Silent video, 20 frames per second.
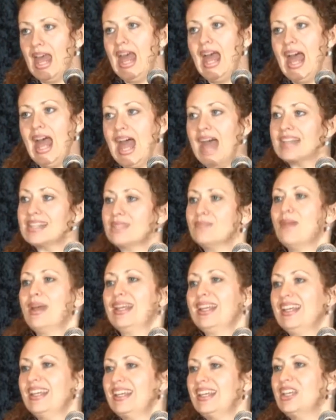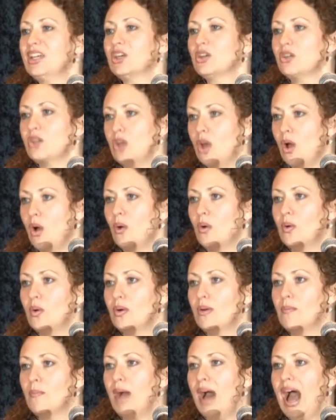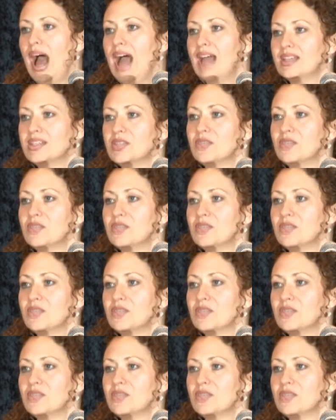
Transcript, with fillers: As many here know, Baha'is